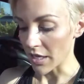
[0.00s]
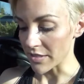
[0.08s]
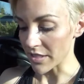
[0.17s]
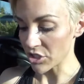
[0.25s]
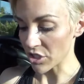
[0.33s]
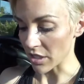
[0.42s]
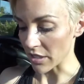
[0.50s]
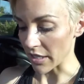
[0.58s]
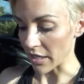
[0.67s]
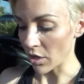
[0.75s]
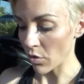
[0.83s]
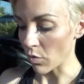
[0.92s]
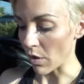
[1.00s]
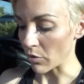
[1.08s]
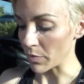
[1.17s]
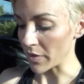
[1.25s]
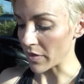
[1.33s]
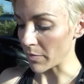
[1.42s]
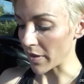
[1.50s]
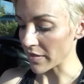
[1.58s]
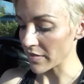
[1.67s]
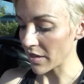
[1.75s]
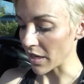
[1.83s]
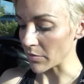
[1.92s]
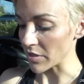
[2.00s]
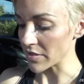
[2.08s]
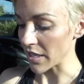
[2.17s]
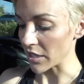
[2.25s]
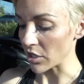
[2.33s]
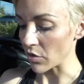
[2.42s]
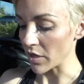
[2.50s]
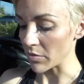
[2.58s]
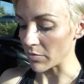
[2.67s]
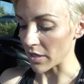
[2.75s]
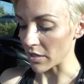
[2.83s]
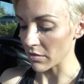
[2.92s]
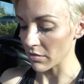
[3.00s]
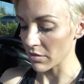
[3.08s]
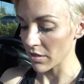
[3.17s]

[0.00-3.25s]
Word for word: Additionally, what would be the best time to take yohimbine?